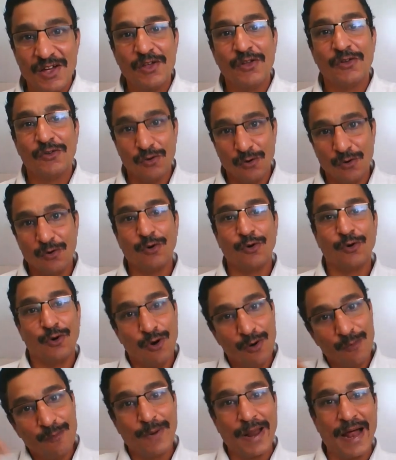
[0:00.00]
So
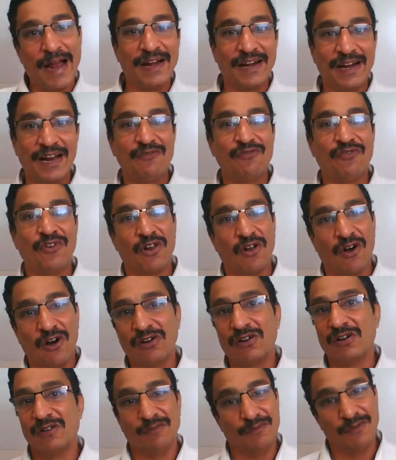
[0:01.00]
don't plan debt for
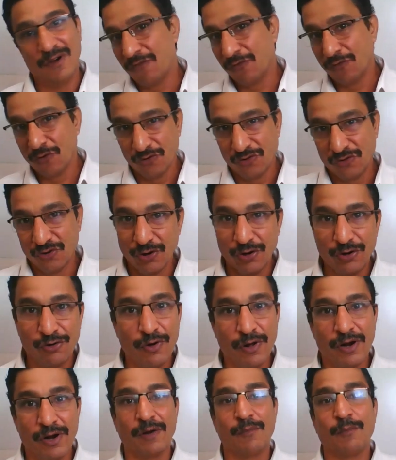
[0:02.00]
long term. Of course,
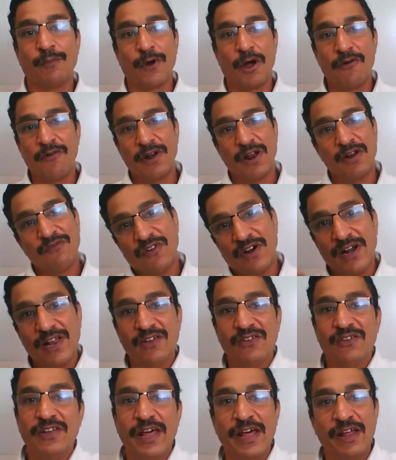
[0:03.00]
your provident fund
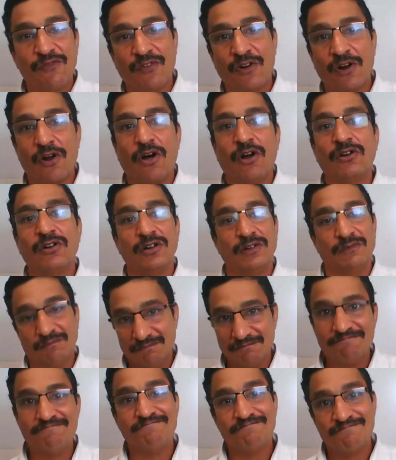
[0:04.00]
is there for long term,
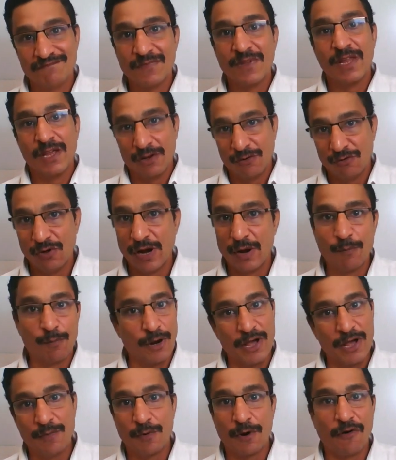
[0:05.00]
your
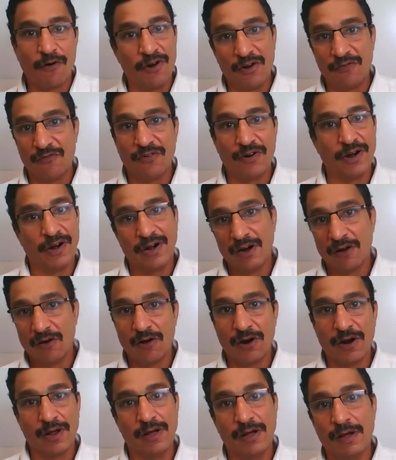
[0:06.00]
employee provident fund
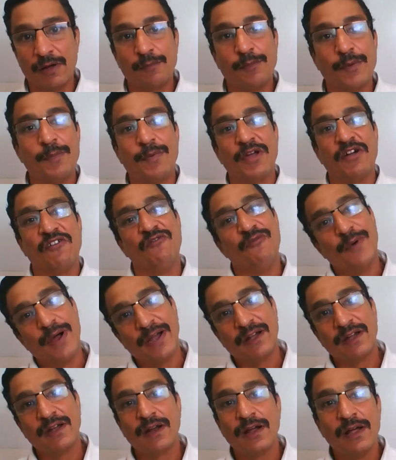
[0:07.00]
or a PPF,
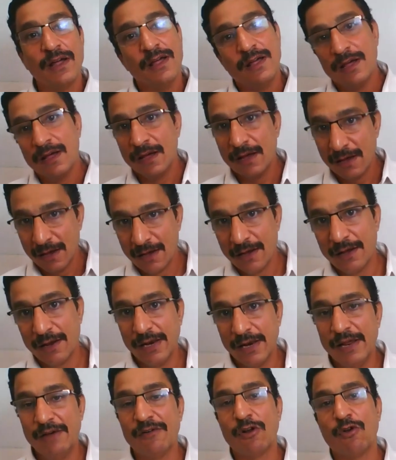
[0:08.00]
but
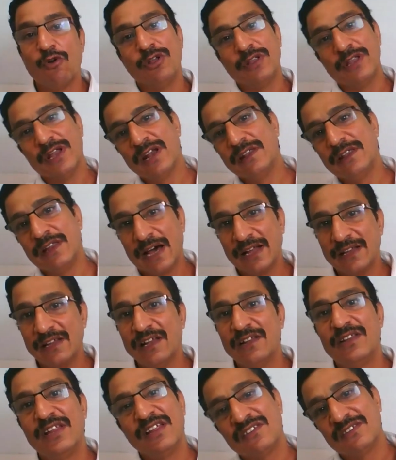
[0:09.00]
leave alone that. The
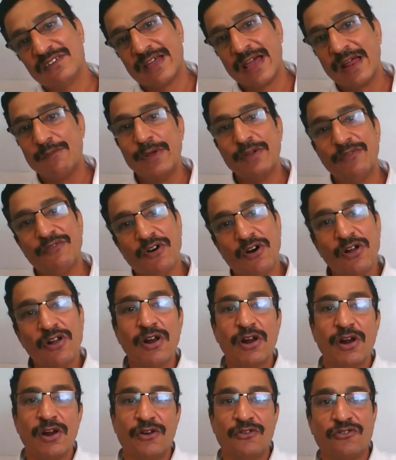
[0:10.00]
other things can be
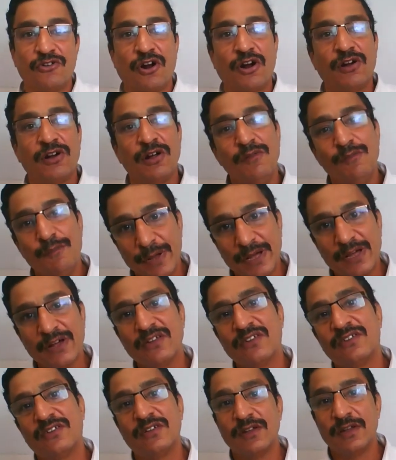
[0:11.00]
for short term,
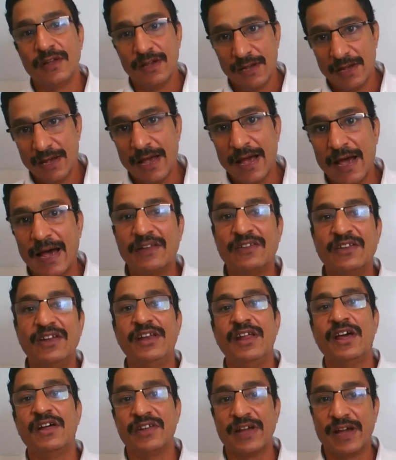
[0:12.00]
because as
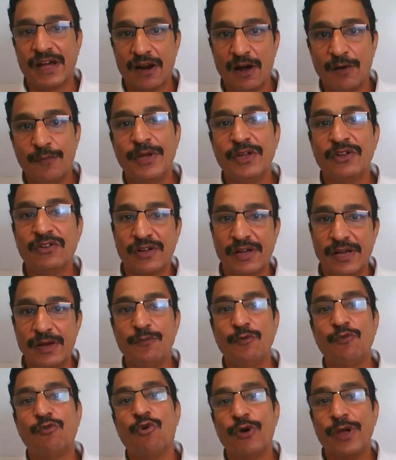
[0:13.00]
India's economy is
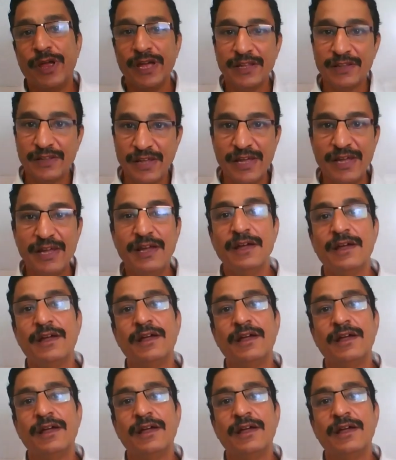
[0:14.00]
keep growing, the